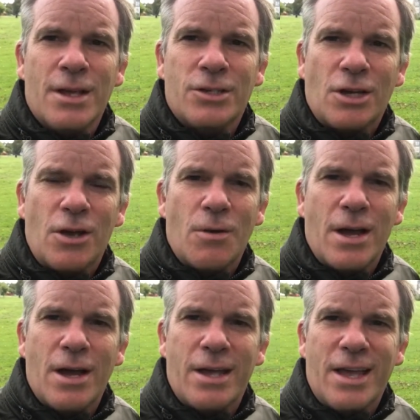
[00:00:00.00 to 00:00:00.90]
So
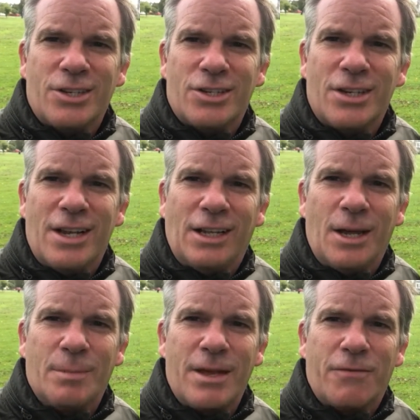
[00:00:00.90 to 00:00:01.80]
just a little
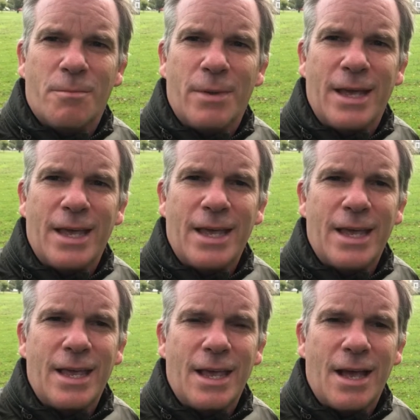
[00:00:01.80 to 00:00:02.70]
update from
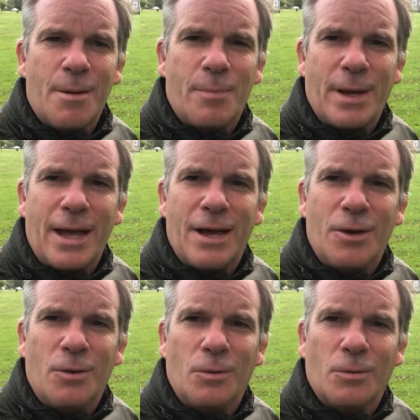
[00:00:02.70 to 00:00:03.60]
me
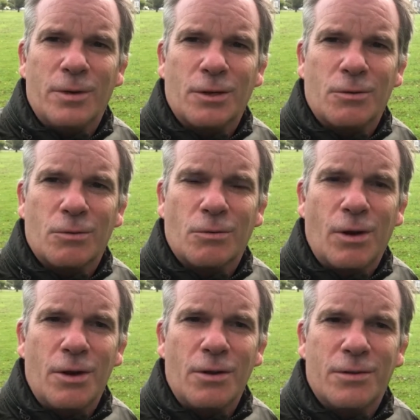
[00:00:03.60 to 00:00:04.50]
about the
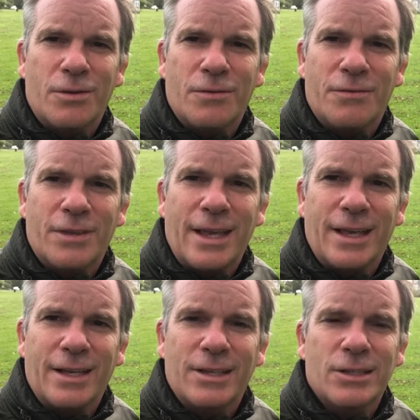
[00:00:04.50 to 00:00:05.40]
growth of
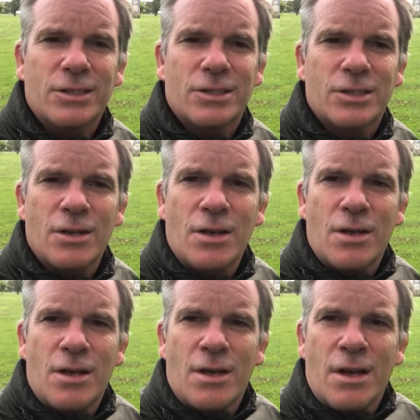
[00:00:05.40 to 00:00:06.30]
things.
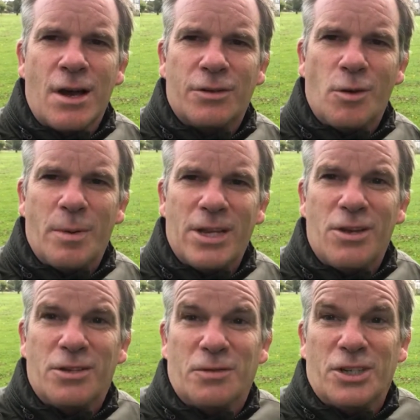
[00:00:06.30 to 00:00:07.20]
I thought it'd be
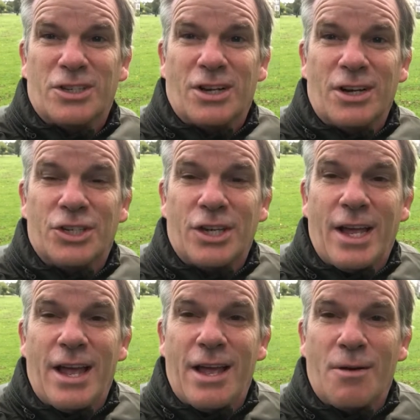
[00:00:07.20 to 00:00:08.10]
useful just to kind of
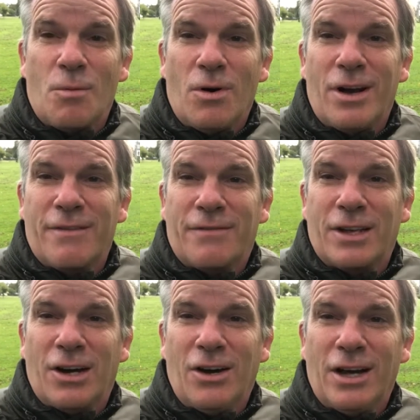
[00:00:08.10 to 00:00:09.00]
share what I've
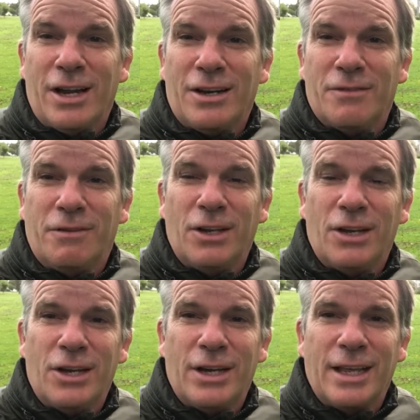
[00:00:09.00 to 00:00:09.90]
kind of
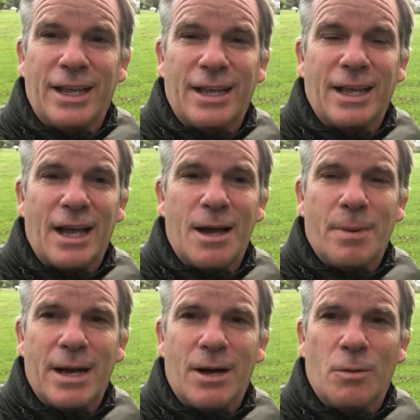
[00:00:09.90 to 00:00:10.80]
learning
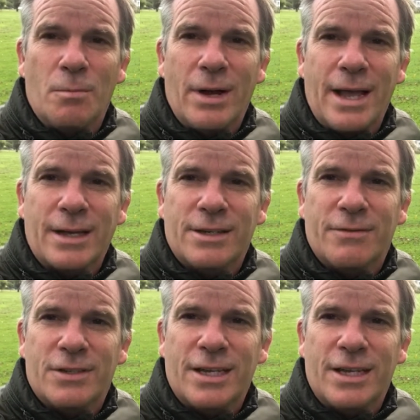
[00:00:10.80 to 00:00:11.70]
about my
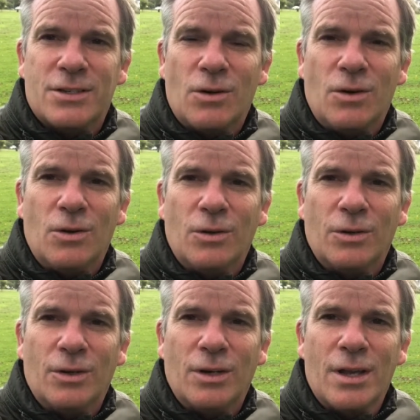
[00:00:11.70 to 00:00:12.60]
activities
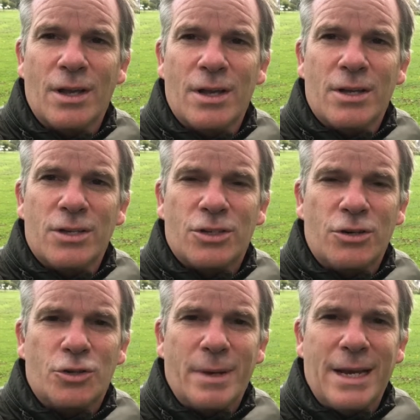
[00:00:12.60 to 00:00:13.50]
on
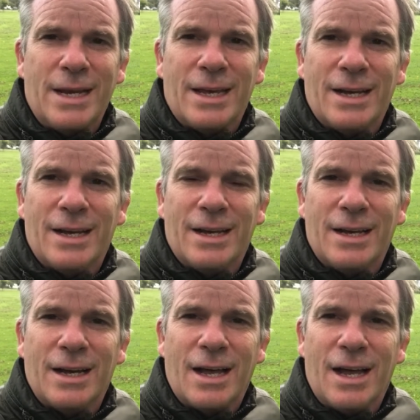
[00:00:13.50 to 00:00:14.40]
social
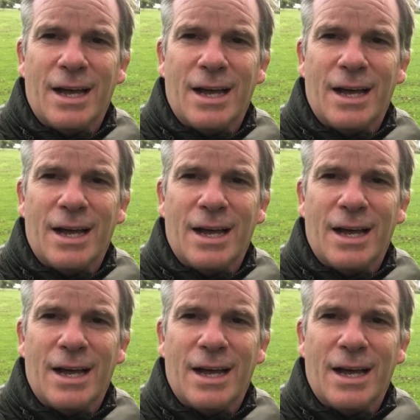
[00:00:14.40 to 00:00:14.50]
media